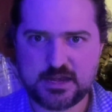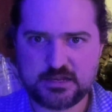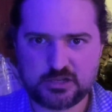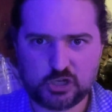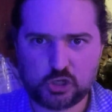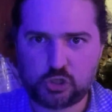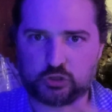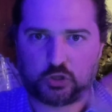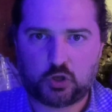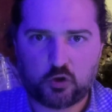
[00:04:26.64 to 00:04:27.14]

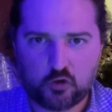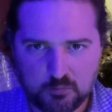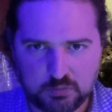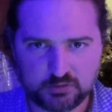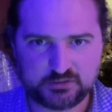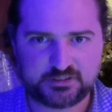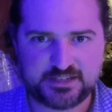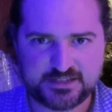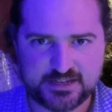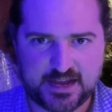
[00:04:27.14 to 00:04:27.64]
global
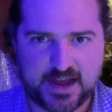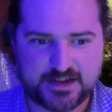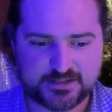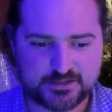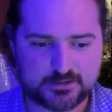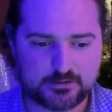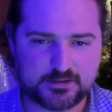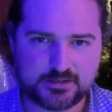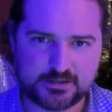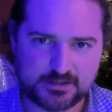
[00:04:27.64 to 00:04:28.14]

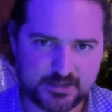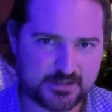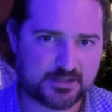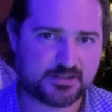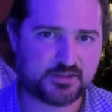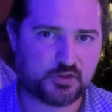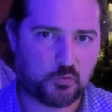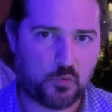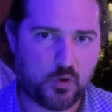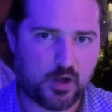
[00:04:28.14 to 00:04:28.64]
disasters, this is
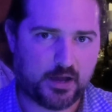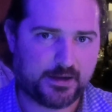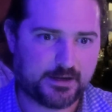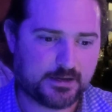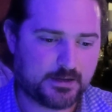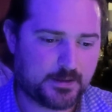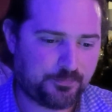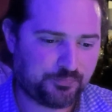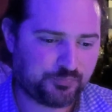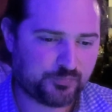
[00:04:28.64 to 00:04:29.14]
the one.
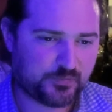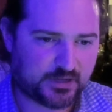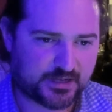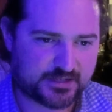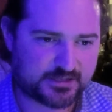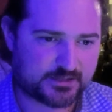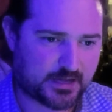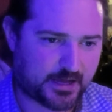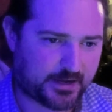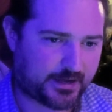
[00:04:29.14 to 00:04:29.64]

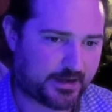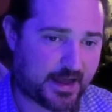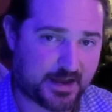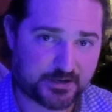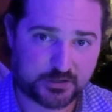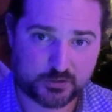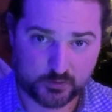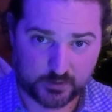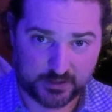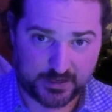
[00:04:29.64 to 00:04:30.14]
It's not an
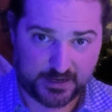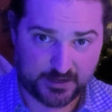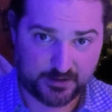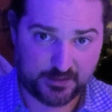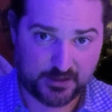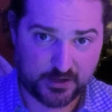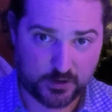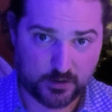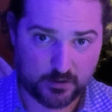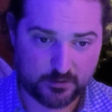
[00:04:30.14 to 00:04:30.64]
asteroid hitting
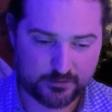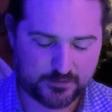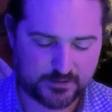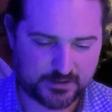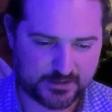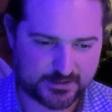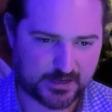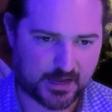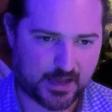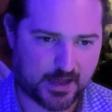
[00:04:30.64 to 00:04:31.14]
the Earth.
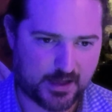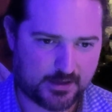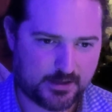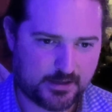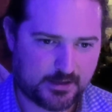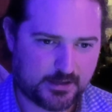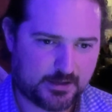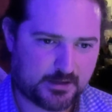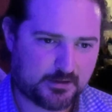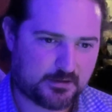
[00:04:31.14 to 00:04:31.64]
It's
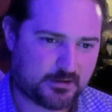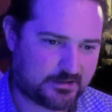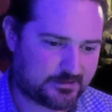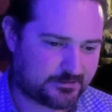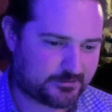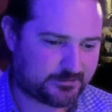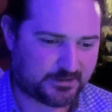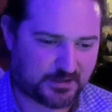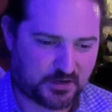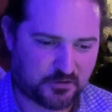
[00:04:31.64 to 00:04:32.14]

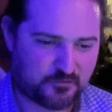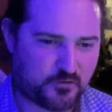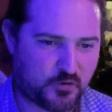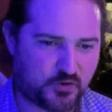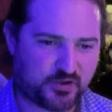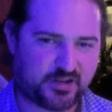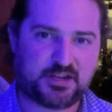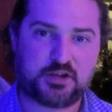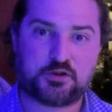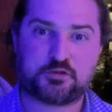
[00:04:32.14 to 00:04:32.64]

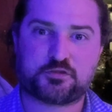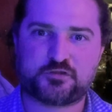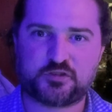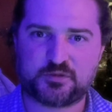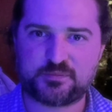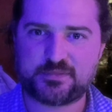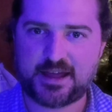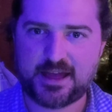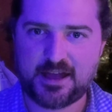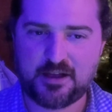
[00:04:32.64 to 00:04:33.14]
40 years
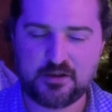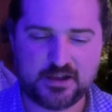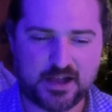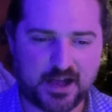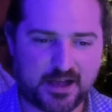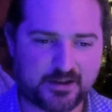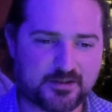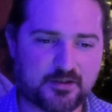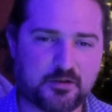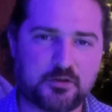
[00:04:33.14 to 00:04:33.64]
from now,
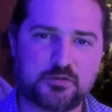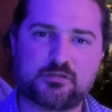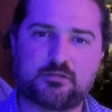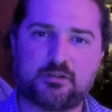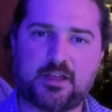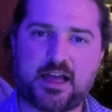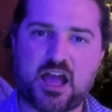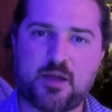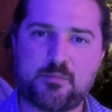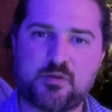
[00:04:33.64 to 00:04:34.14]
God knows what'll
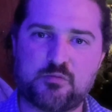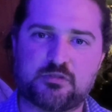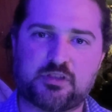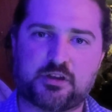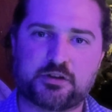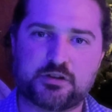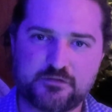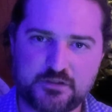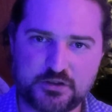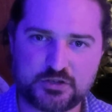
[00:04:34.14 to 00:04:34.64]
happen with
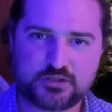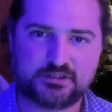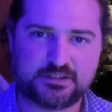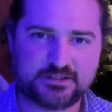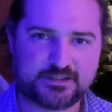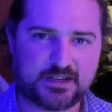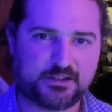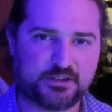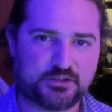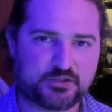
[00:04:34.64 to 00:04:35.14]
artificial
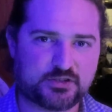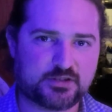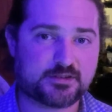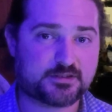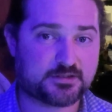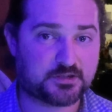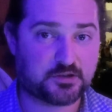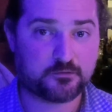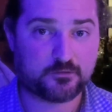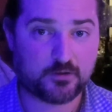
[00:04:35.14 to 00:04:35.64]
intelligence
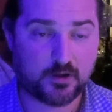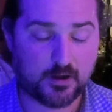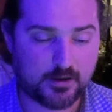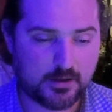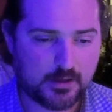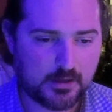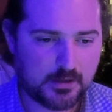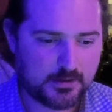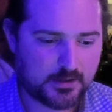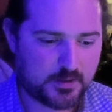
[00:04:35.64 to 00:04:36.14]
so far.
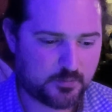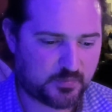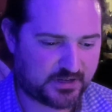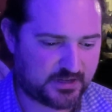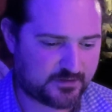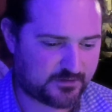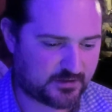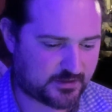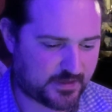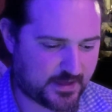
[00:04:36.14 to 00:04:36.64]
But
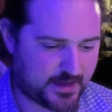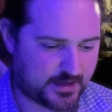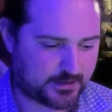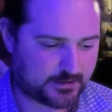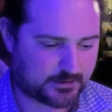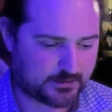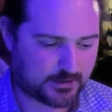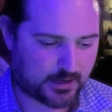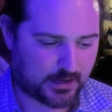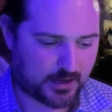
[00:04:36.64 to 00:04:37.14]
even
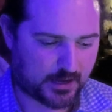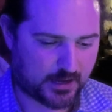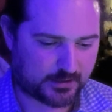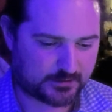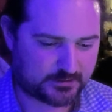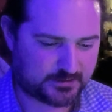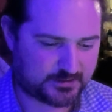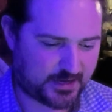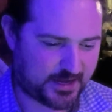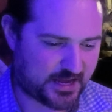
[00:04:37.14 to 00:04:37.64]
then,
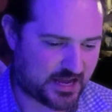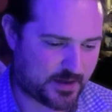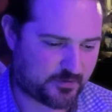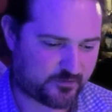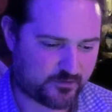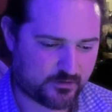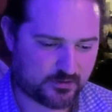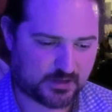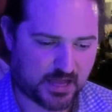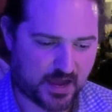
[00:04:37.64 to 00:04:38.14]
damn, if
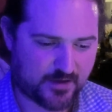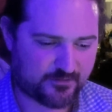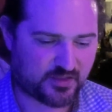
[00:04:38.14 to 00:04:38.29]
we were alive in